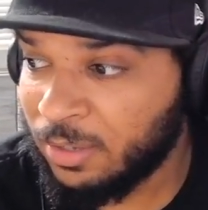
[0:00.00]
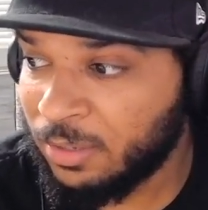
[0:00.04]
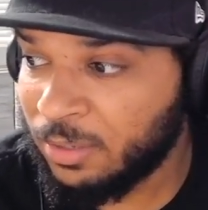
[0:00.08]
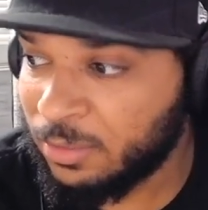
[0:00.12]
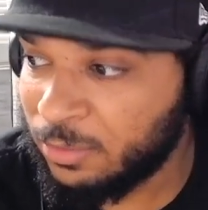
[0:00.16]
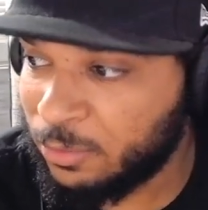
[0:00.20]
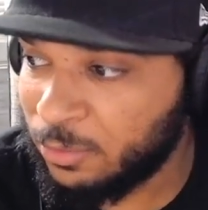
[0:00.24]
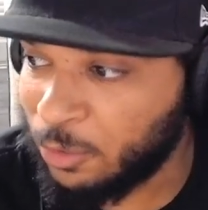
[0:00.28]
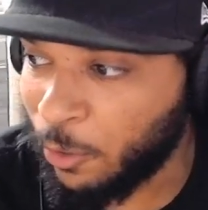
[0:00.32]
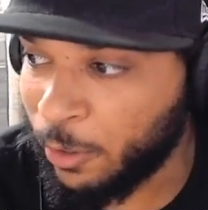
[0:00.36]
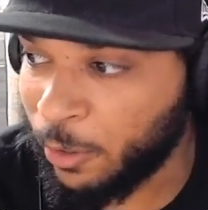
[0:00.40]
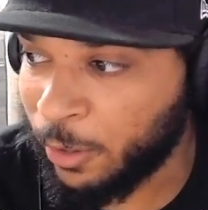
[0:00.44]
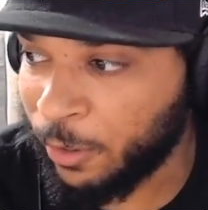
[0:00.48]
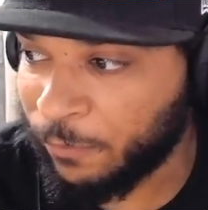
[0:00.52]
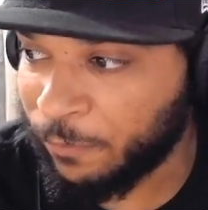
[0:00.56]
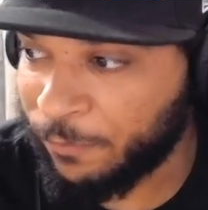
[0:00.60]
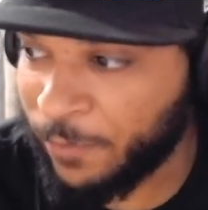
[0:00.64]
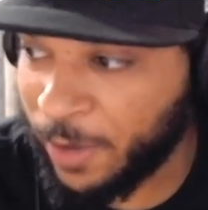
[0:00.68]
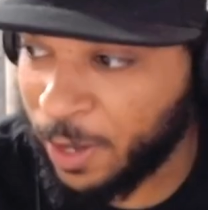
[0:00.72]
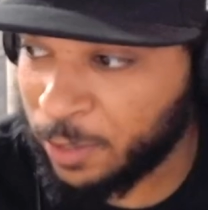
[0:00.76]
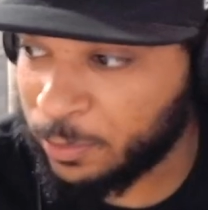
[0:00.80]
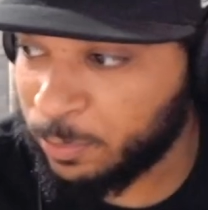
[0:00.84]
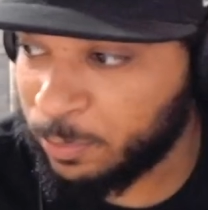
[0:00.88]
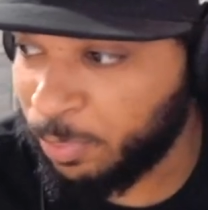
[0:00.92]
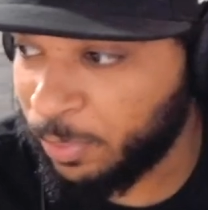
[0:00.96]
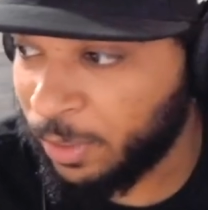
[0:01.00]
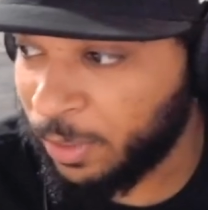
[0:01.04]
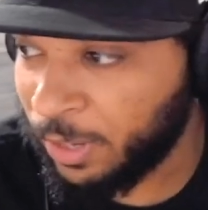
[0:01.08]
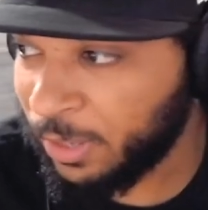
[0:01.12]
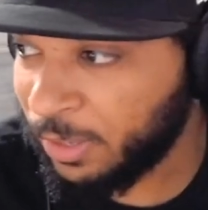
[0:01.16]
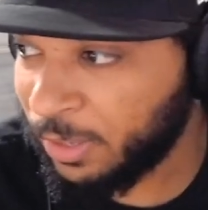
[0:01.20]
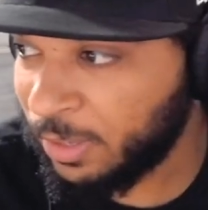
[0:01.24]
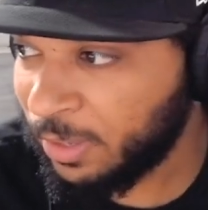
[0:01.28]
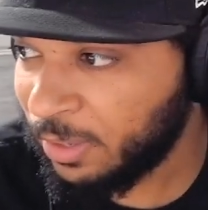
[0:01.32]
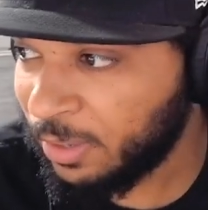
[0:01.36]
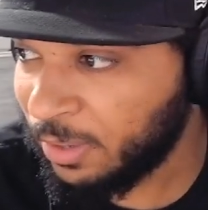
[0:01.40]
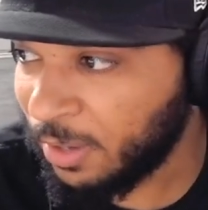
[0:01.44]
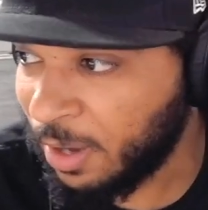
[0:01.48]
Starting a fast
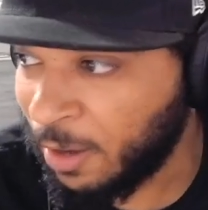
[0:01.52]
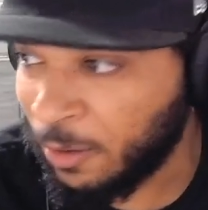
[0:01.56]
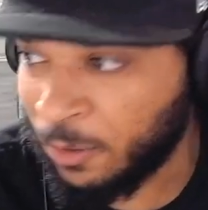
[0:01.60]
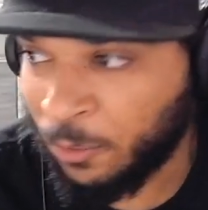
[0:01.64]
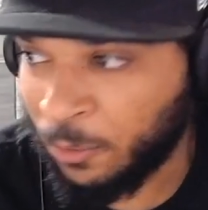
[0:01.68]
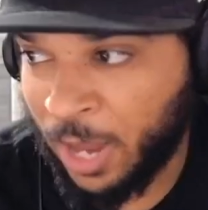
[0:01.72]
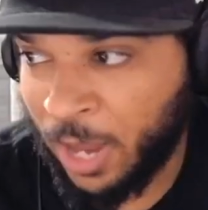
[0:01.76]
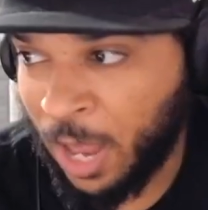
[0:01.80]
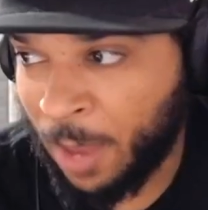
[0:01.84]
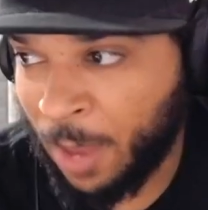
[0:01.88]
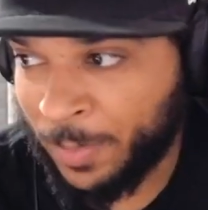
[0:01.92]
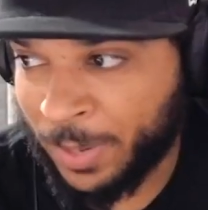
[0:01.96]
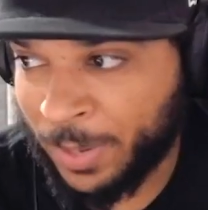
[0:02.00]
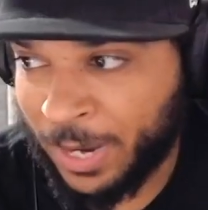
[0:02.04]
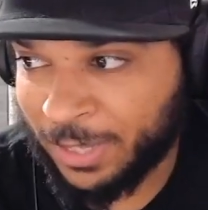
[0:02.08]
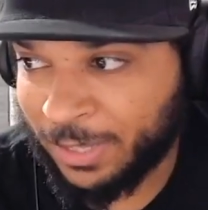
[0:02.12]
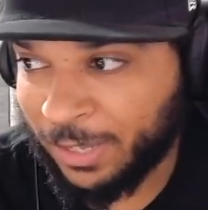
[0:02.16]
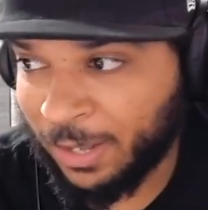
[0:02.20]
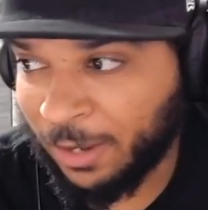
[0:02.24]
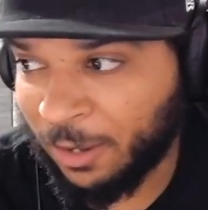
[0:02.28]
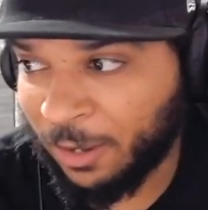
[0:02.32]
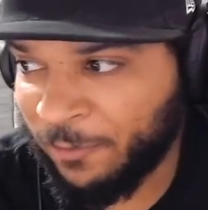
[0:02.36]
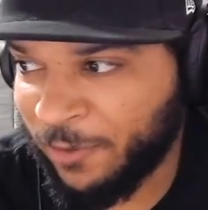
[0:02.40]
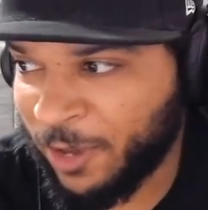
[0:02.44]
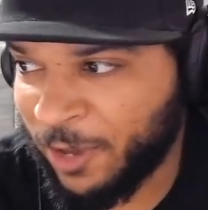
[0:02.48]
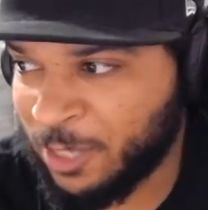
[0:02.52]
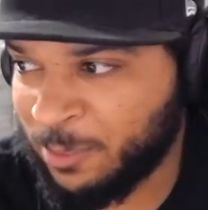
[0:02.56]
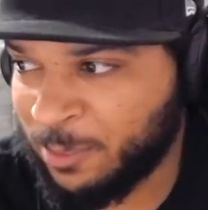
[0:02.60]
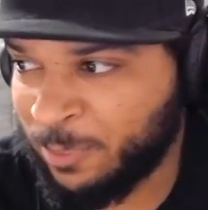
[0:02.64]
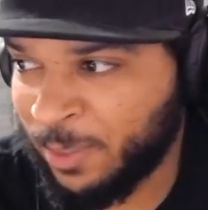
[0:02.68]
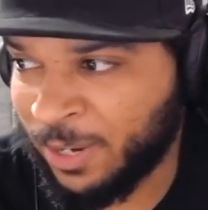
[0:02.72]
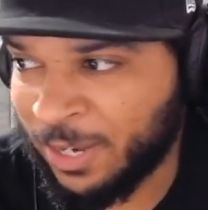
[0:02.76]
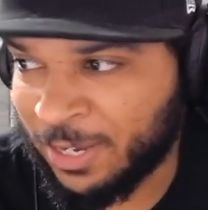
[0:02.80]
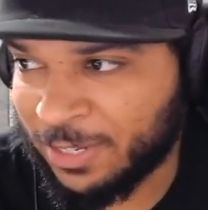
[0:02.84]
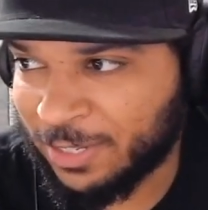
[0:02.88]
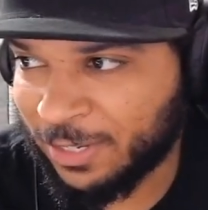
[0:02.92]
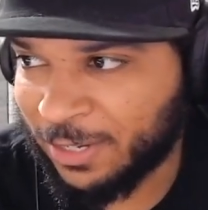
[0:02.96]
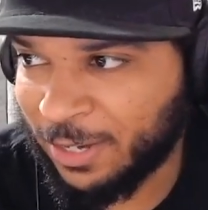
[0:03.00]
break. I don't know what happened at the end of the fast
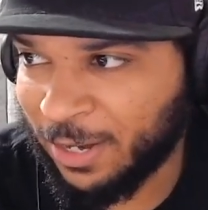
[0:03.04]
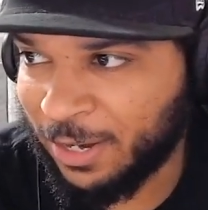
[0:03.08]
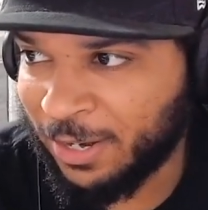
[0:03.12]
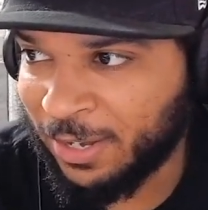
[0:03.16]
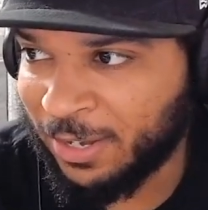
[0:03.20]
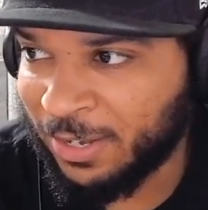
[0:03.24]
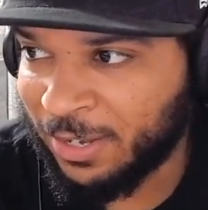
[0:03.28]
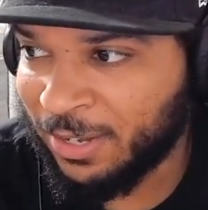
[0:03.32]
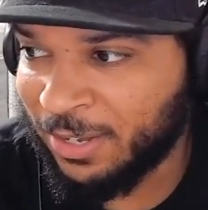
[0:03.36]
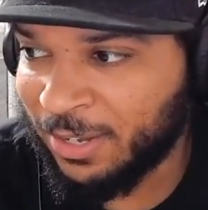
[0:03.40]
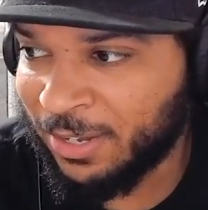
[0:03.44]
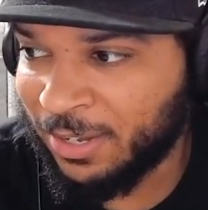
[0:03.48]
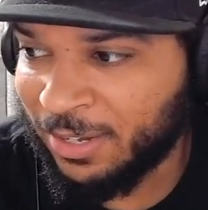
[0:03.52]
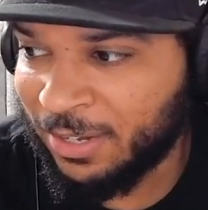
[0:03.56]
break because it cut it.